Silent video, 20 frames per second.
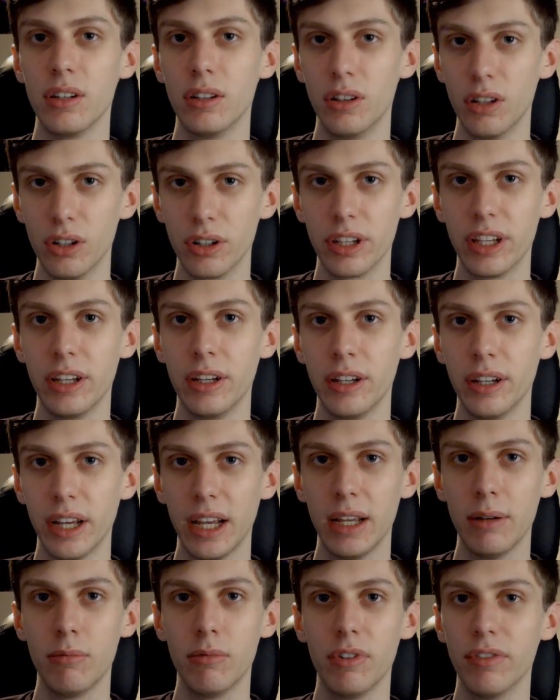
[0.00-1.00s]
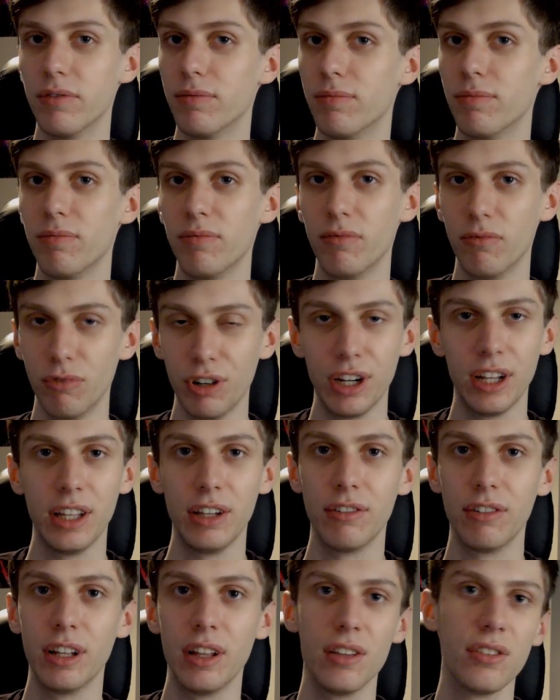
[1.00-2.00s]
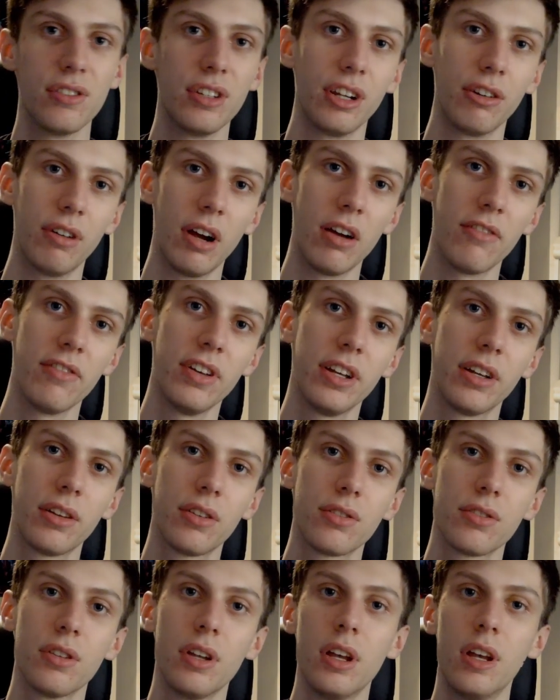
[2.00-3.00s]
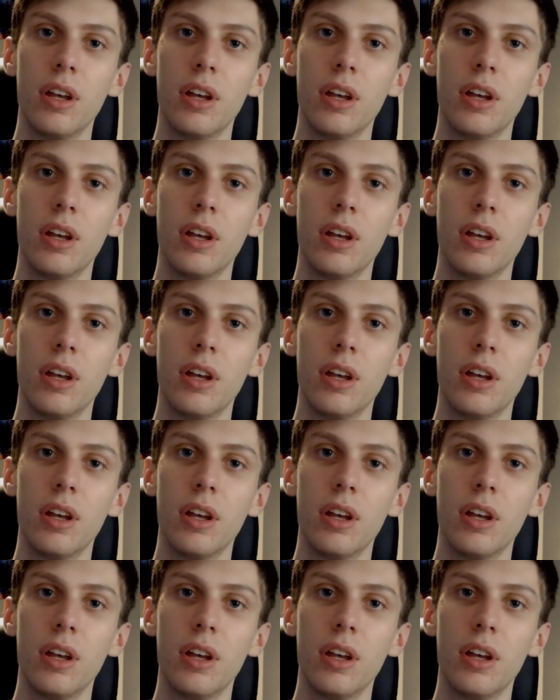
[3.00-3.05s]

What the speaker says: looking game with really realistic graphics,